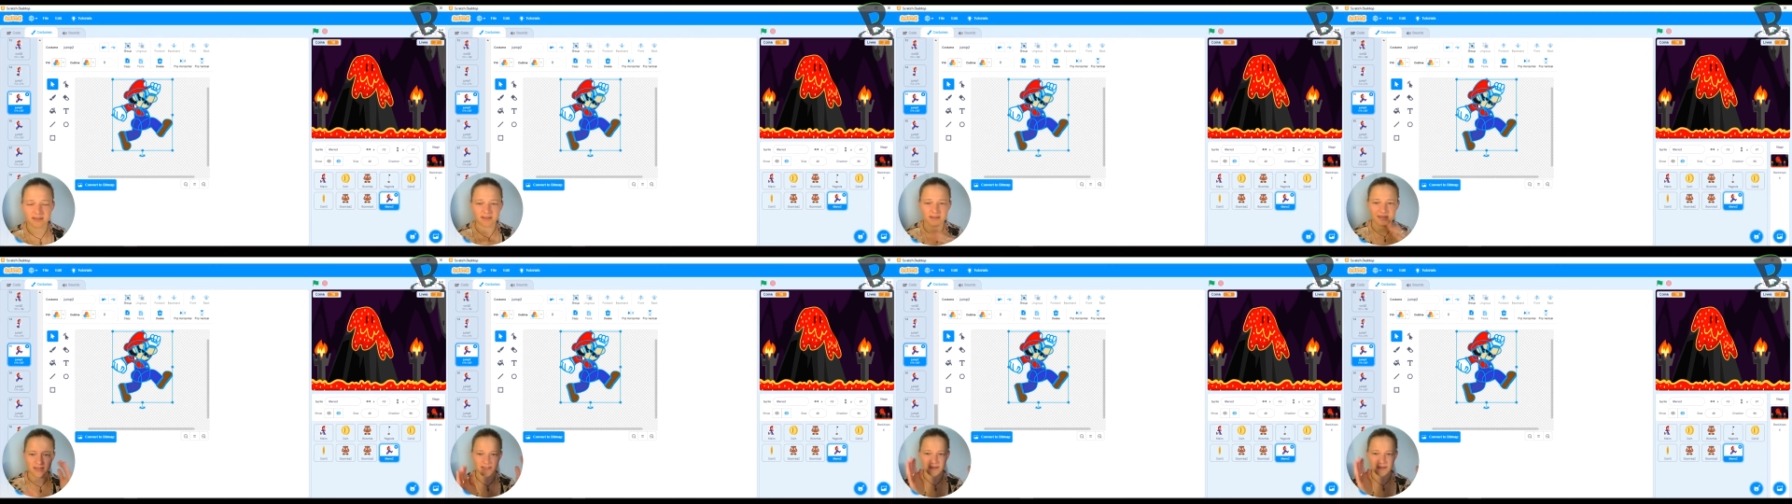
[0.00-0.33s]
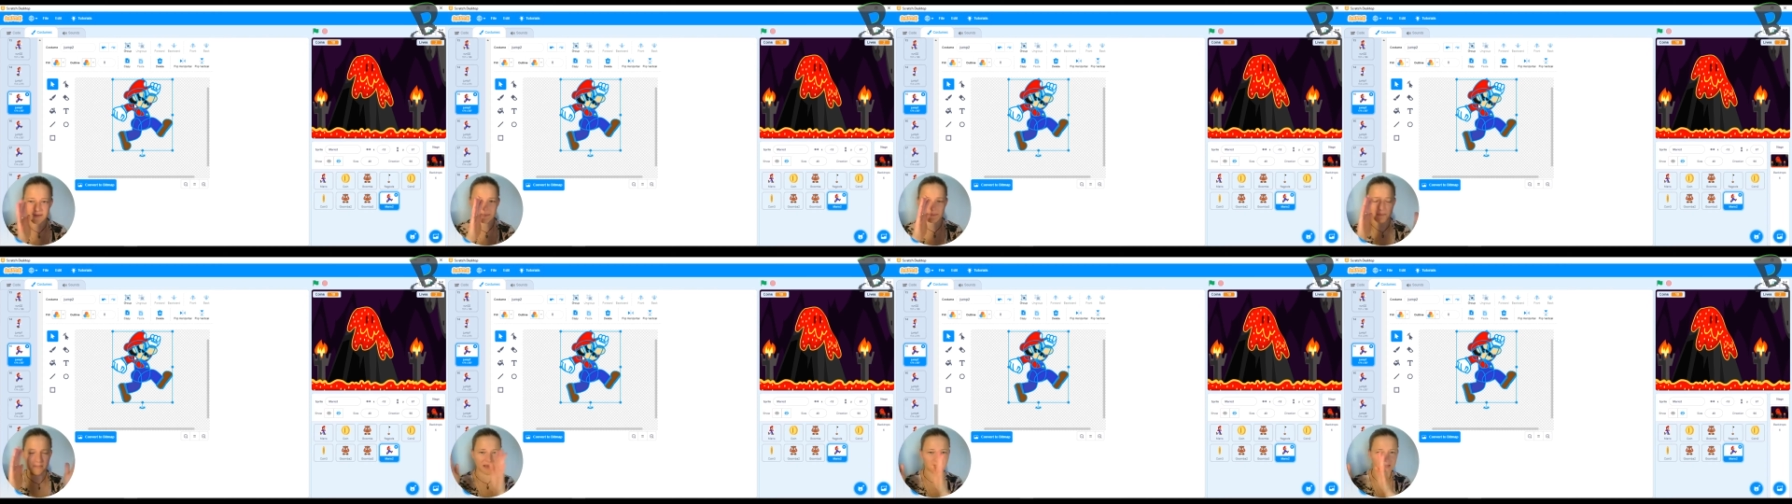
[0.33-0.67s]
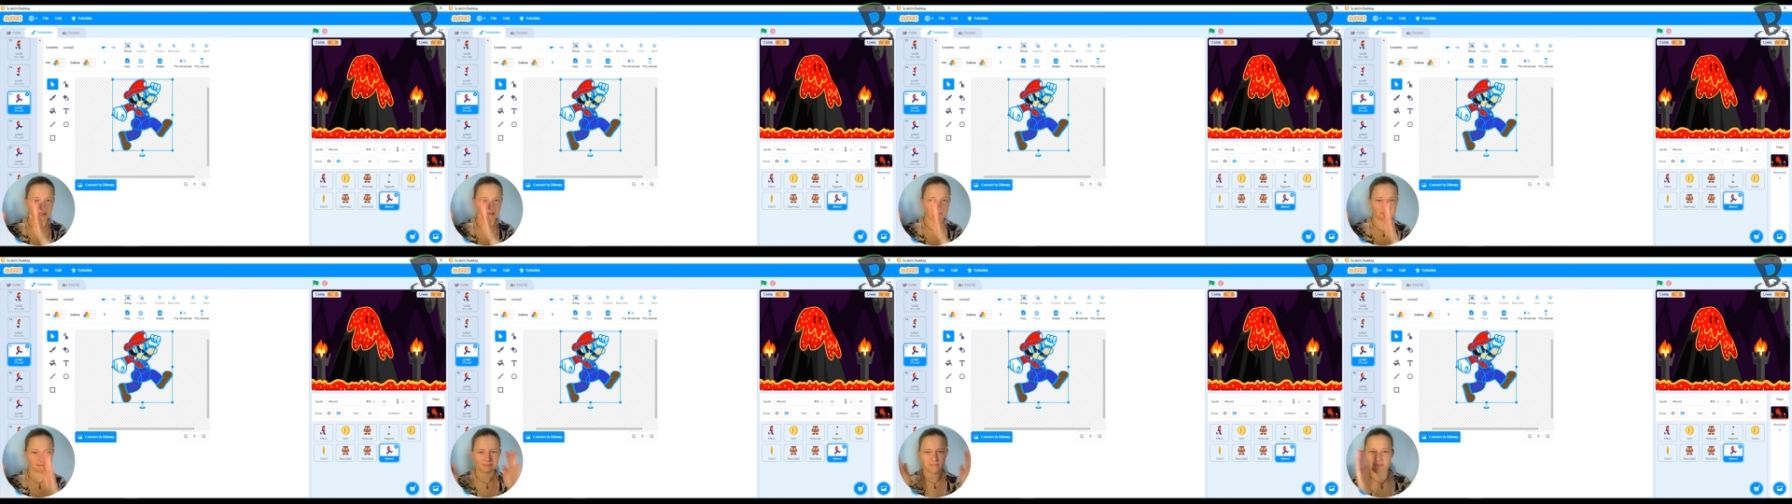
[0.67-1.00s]
he
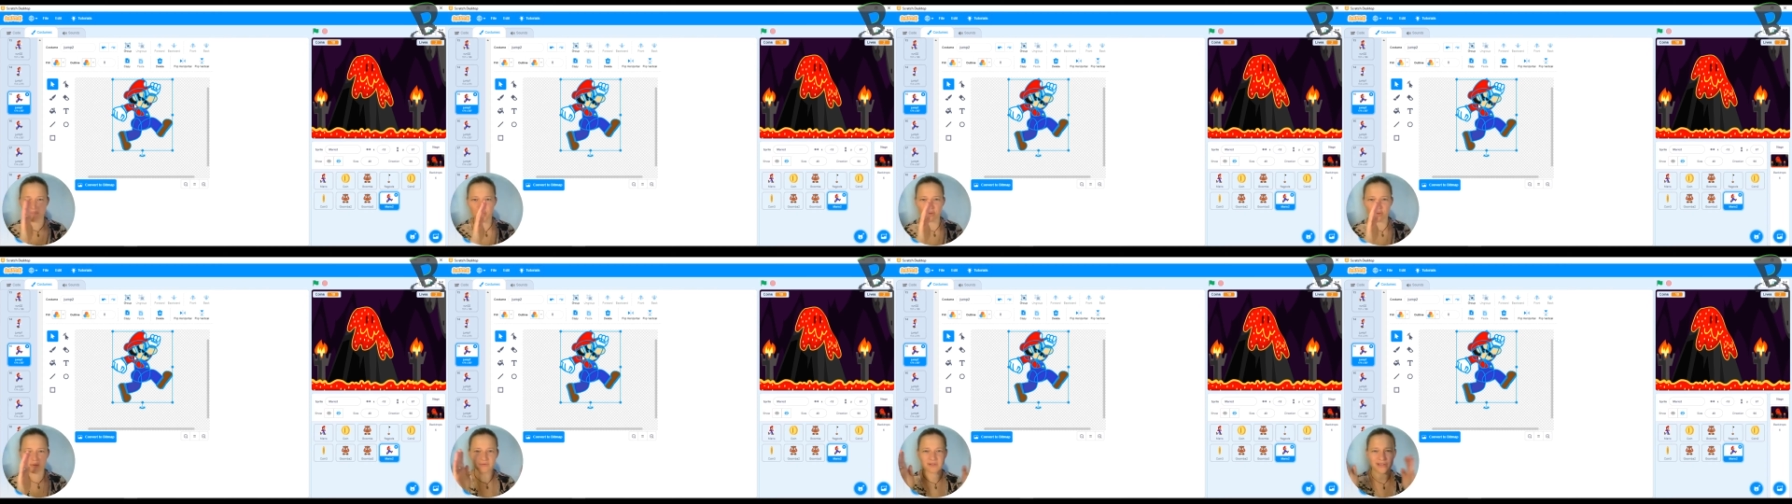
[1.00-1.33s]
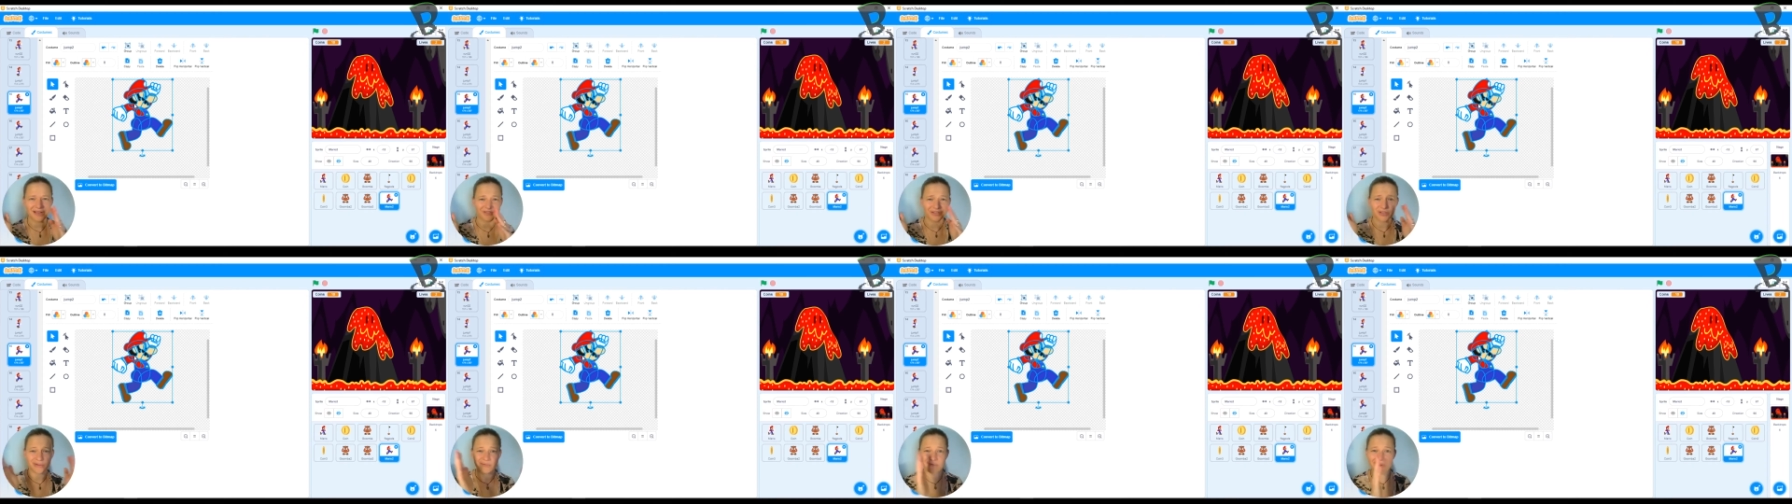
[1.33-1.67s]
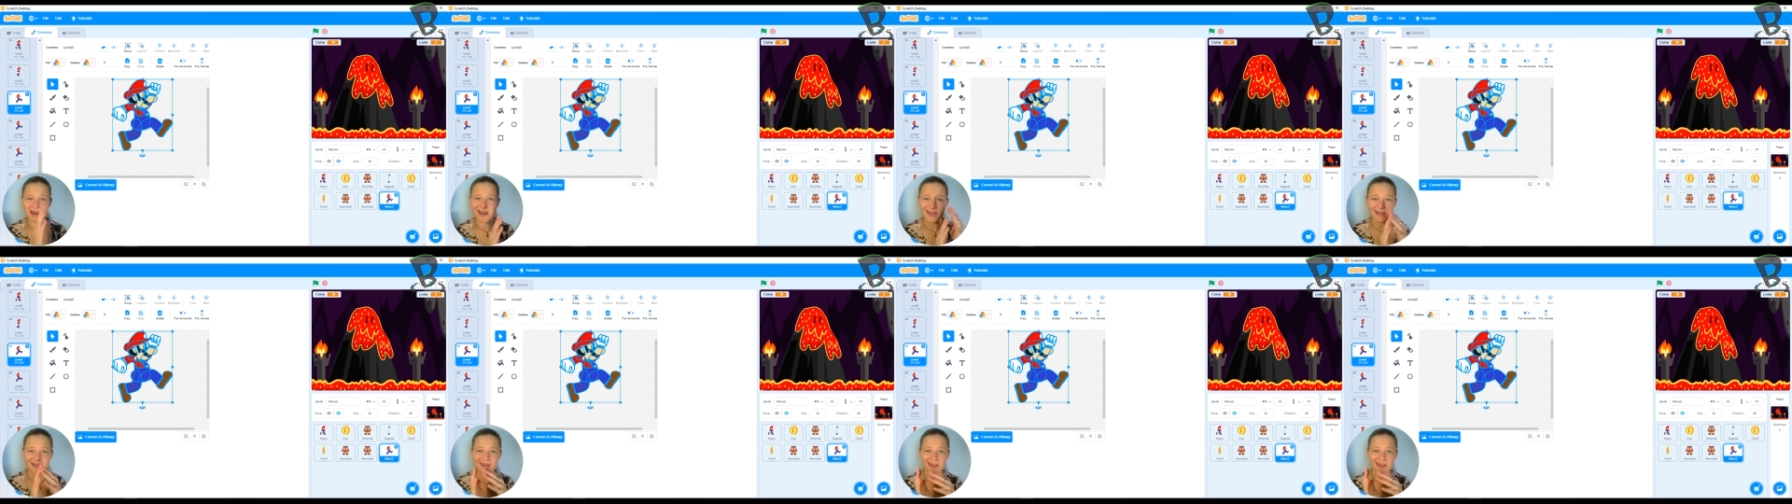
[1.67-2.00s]
might move left and right,